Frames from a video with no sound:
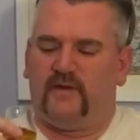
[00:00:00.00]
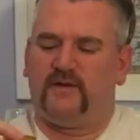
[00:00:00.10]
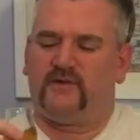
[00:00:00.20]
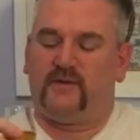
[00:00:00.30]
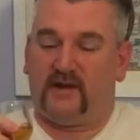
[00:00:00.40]

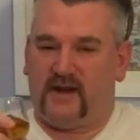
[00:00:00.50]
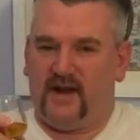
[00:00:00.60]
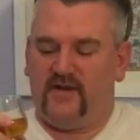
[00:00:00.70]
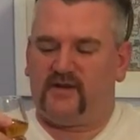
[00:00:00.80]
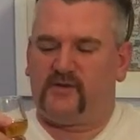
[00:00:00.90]
Smell
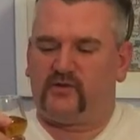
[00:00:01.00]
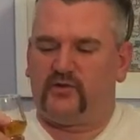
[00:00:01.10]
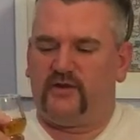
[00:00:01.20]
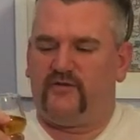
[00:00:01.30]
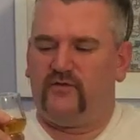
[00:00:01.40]
again, it smells
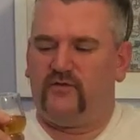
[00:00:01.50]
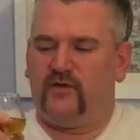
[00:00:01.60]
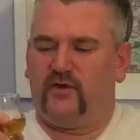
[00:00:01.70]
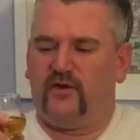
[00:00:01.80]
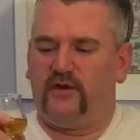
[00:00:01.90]
really full
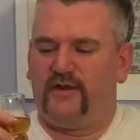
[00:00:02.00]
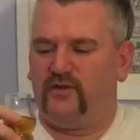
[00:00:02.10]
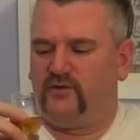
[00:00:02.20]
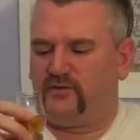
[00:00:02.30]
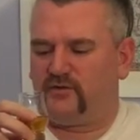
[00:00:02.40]
on the
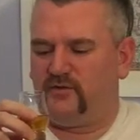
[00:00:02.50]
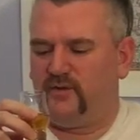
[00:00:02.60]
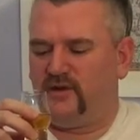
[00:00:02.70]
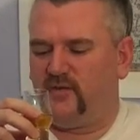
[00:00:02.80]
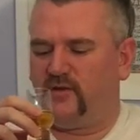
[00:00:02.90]
nose
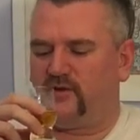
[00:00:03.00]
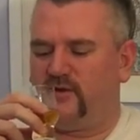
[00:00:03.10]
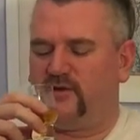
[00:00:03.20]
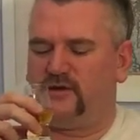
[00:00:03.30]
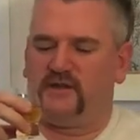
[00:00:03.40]
with the
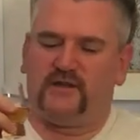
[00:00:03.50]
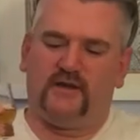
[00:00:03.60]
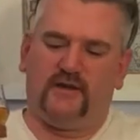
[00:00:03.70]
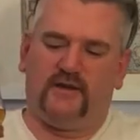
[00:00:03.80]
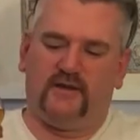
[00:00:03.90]
water. This is
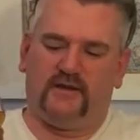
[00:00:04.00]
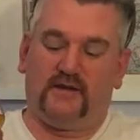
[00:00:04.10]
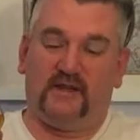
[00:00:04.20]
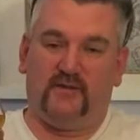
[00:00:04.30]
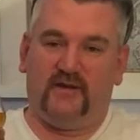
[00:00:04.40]
the
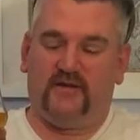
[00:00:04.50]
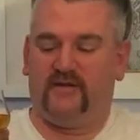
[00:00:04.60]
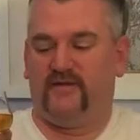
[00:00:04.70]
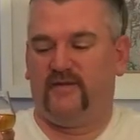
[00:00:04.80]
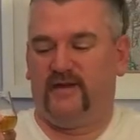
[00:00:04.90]
seaweed,
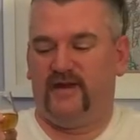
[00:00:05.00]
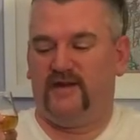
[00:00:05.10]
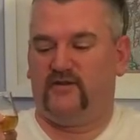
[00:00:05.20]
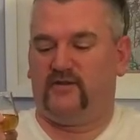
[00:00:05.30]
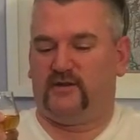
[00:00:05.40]

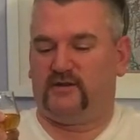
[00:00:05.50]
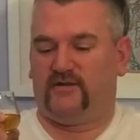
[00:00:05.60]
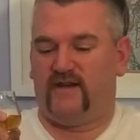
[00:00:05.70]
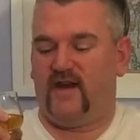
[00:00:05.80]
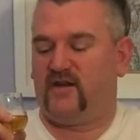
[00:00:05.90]
aeons,
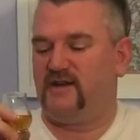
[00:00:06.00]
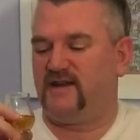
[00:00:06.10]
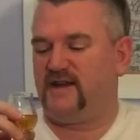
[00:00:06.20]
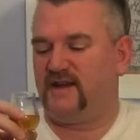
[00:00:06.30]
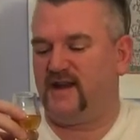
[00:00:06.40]
fire and
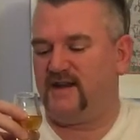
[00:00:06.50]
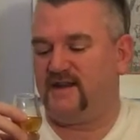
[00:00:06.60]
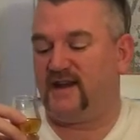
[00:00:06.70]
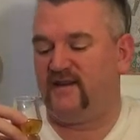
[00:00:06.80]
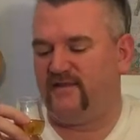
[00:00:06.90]
digging again,
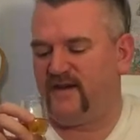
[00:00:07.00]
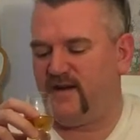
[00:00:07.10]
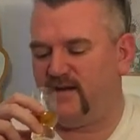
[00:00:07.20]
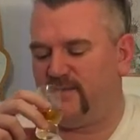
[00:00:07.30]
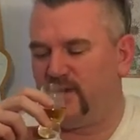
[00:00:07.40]
digging and
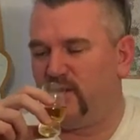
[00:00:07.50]
fire.